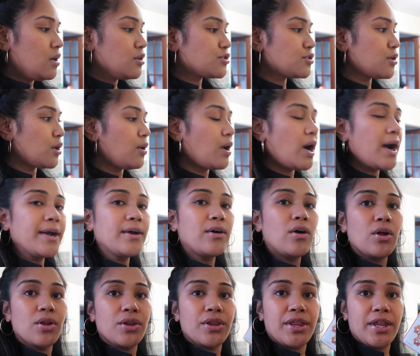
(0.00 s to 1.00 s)
so I
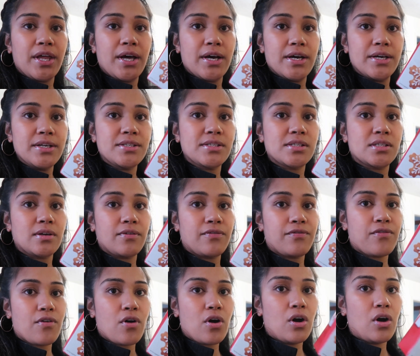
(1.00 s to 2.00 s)
got this
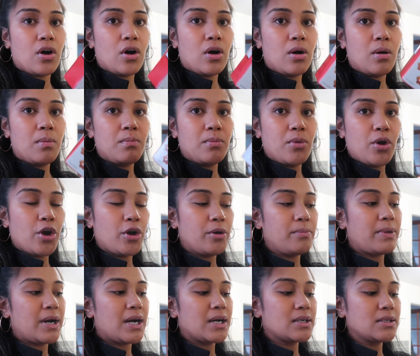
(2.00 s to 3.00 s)
from
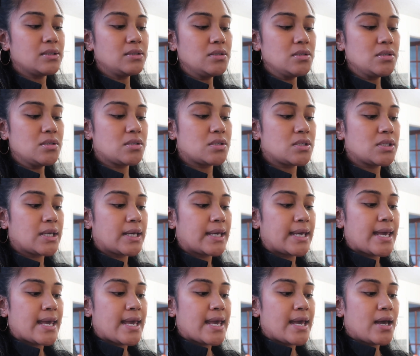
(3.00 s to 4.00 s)
Home Bargains.
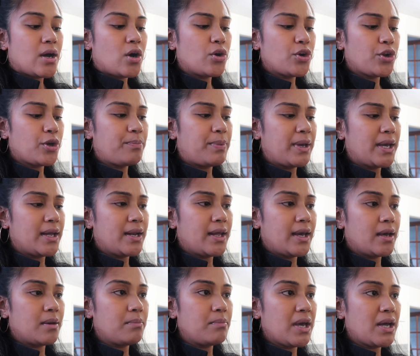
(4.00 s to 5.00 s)
Oh no,
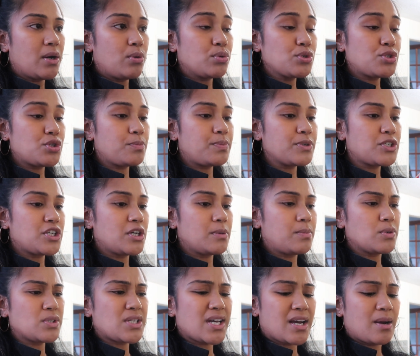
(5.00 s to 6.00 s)
B&M, and it was super
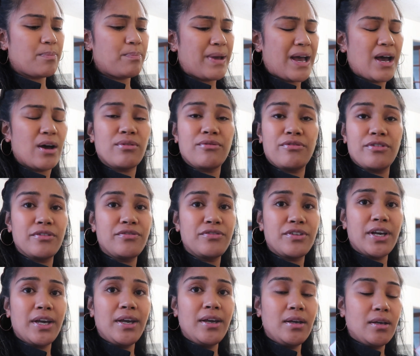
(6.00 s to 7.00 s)
cheap. It was like
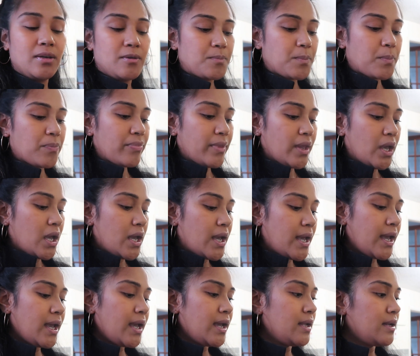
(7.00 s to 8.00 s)
£1.50,
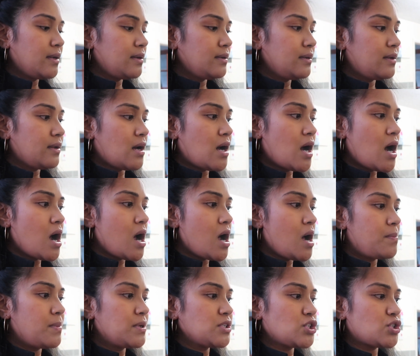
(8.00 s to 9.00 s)
and
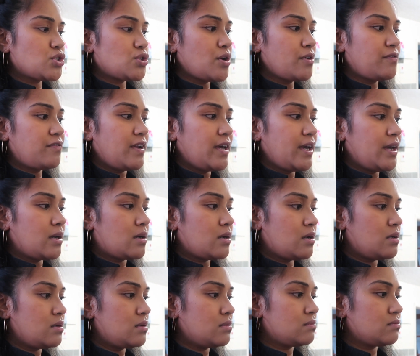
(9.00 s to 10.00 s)
a snowflake
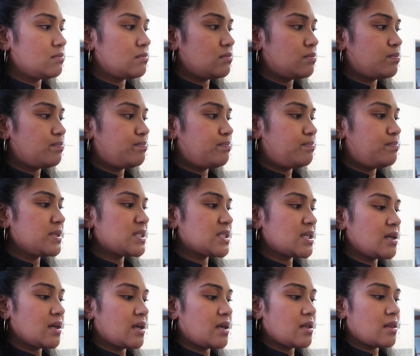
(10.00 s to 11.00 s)

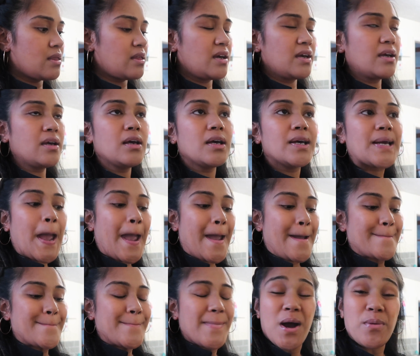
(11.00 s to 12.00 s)
biscuit kit thing.
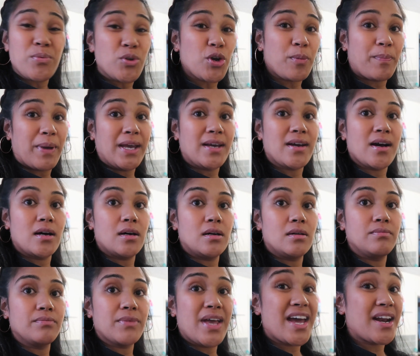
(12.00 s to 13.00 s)
I'm not a baker,
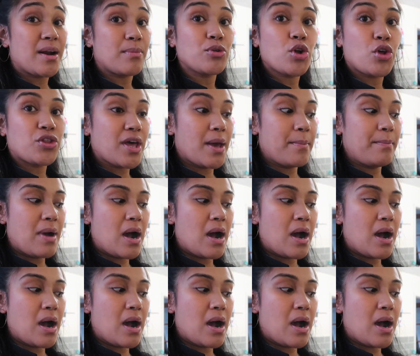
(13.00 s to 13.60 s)
and I'm not that